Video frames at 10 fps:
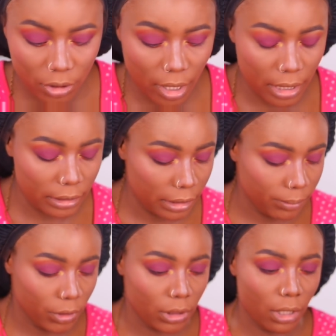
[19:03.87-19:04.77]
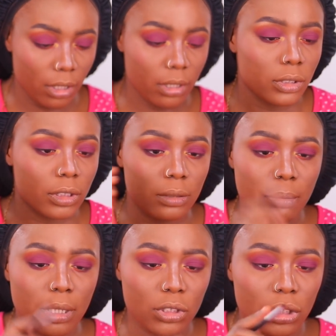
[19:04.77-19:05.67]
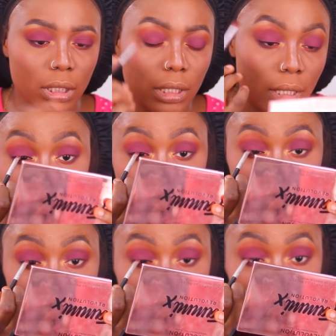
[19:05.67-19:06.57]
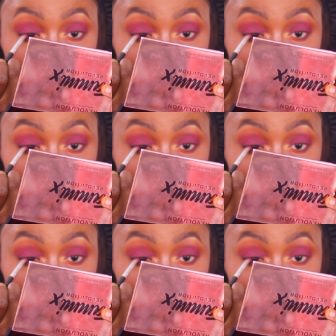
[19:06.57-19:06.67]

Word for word: dries, I'm just going to smudge it a little